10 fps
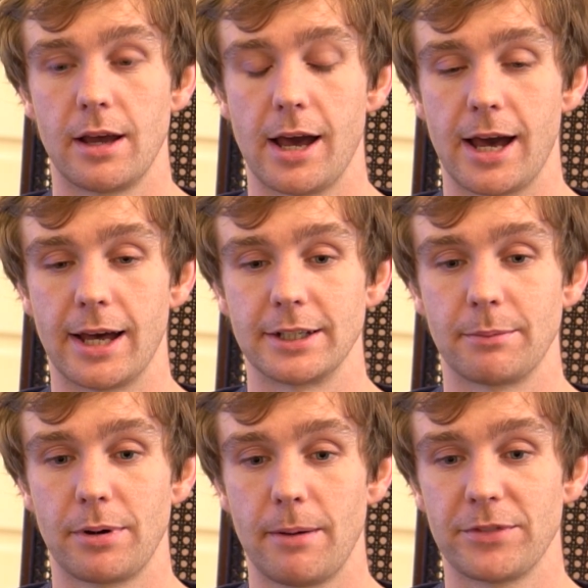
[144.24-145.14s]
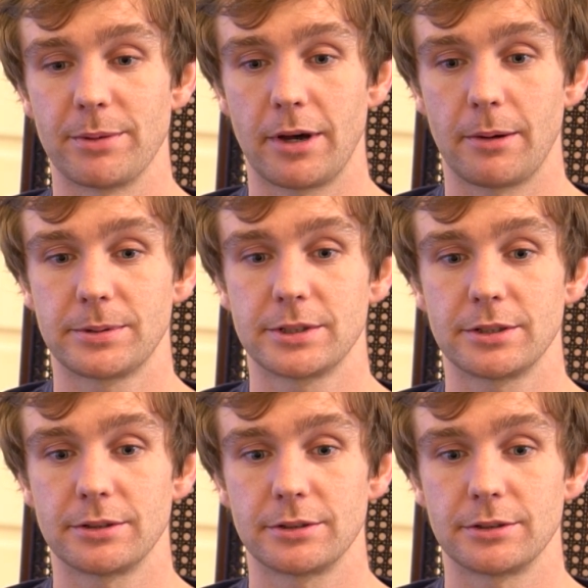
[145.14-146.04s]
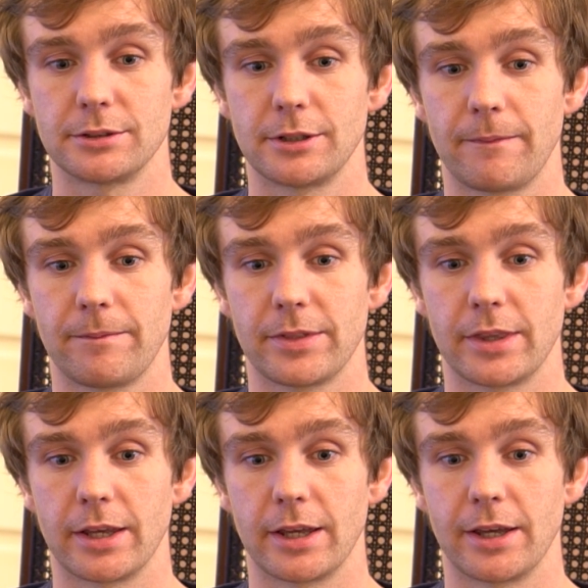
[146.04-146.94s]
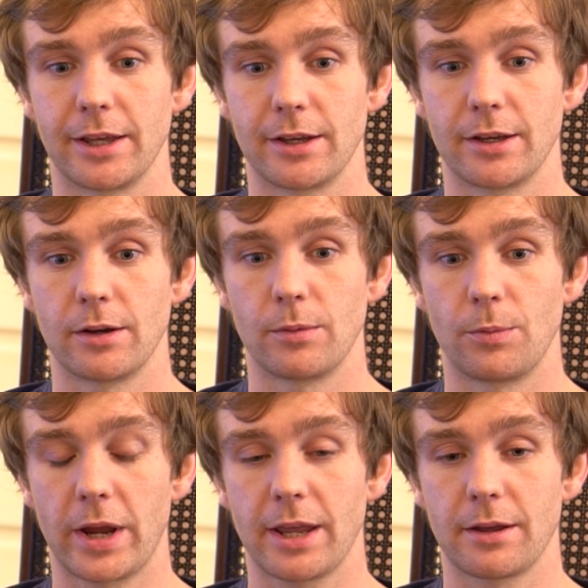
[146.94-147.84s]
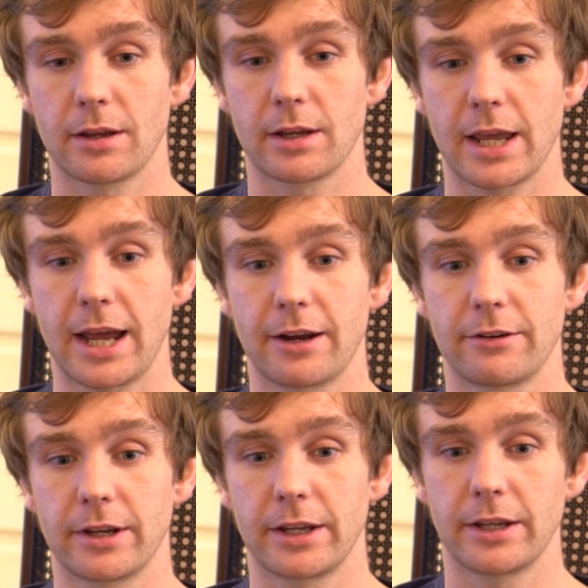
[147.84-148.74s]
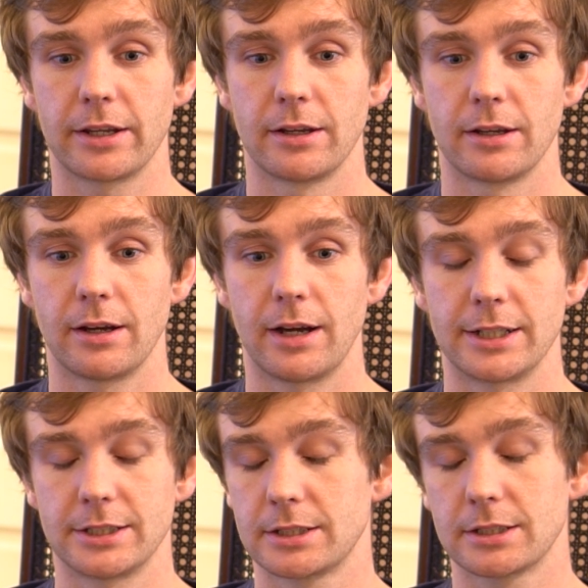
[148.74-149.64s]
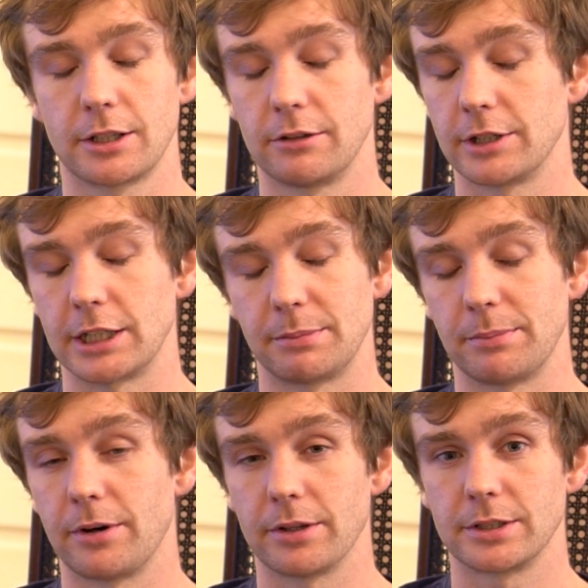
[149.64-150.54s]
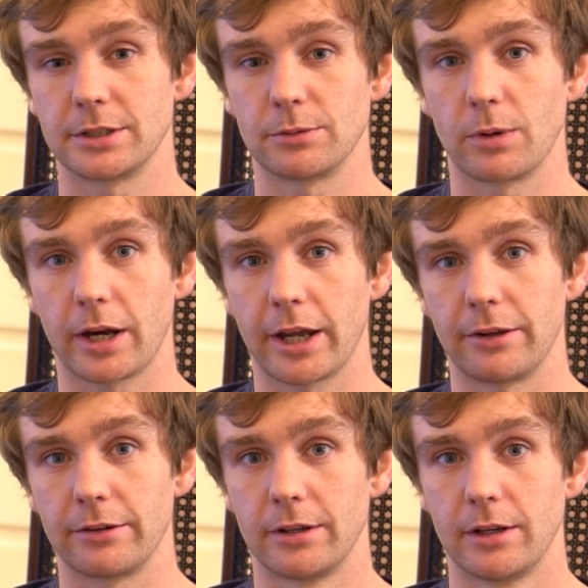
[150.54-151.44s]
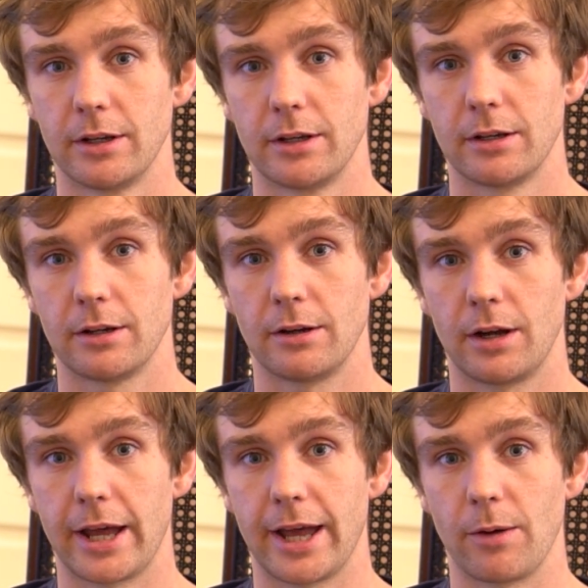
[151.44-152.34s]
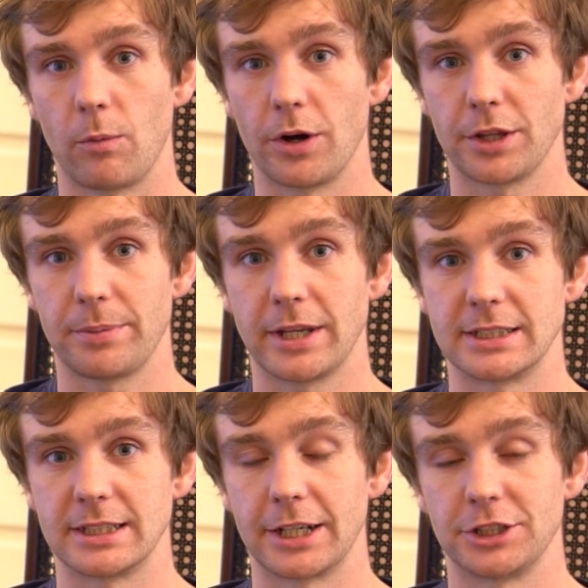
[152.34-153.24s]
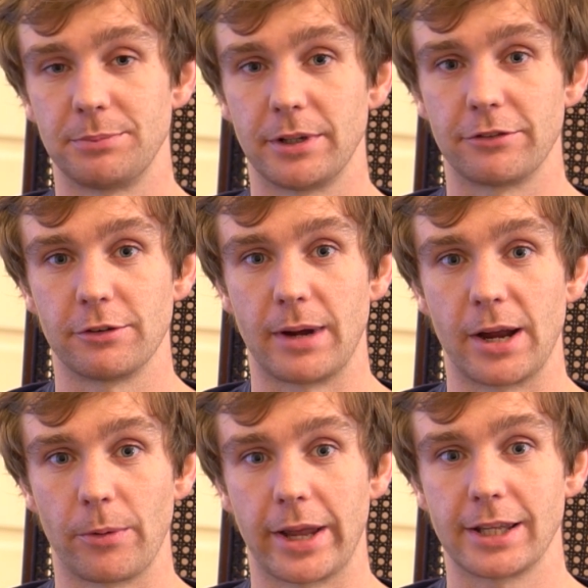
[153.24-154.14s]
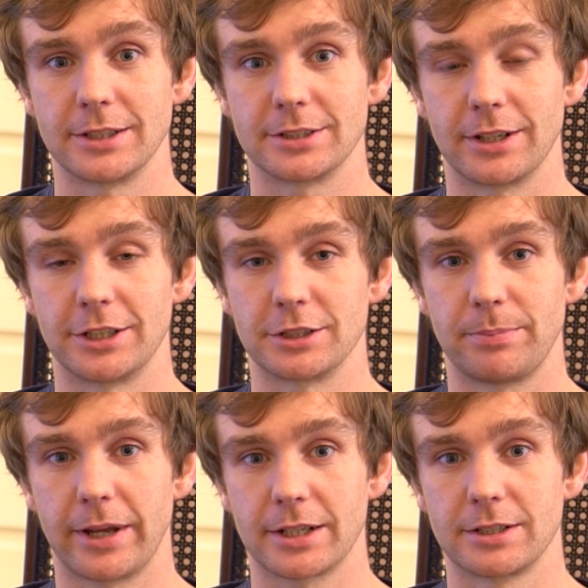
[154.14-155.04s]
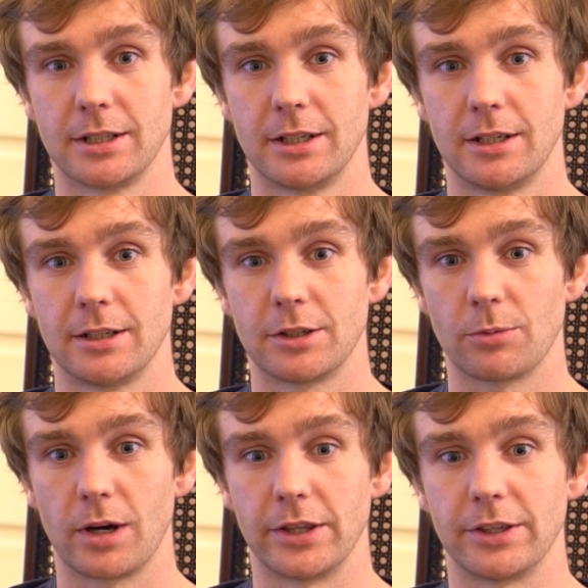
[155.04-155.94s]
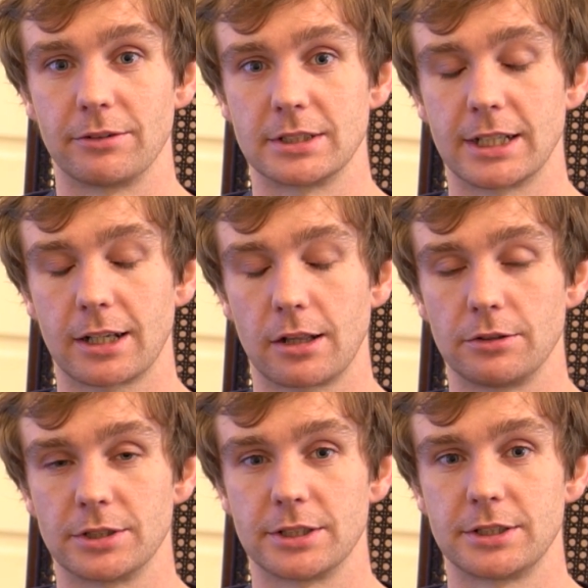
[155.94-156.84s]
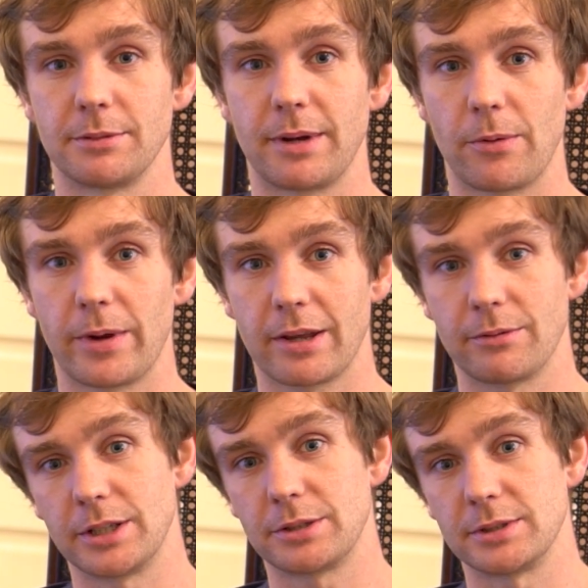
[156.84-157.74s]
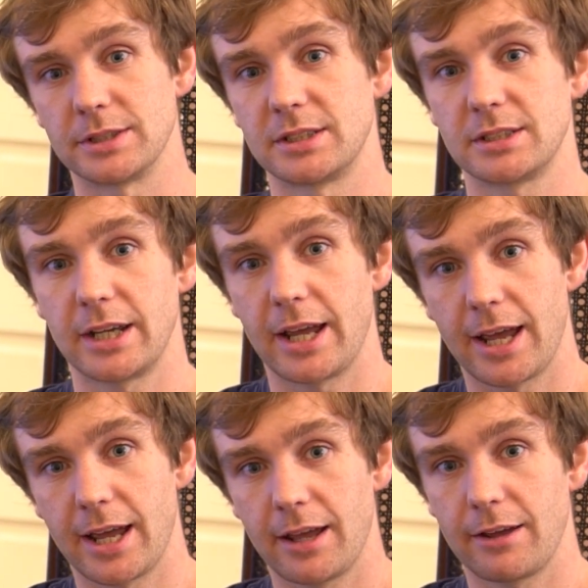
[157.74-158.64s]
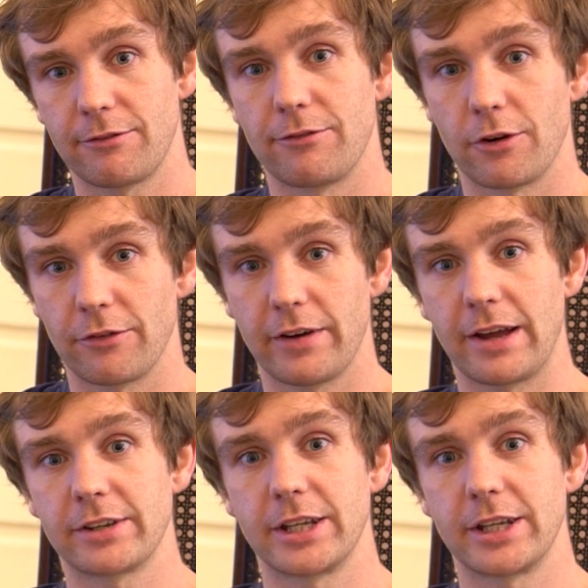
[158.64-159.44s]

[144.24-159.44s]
and I pumped them up to the weight category. I just couldn't really be bothered to work out what the PSI should be for my weight, so I just picked the one that was like closest to my weight, which was 4 or 5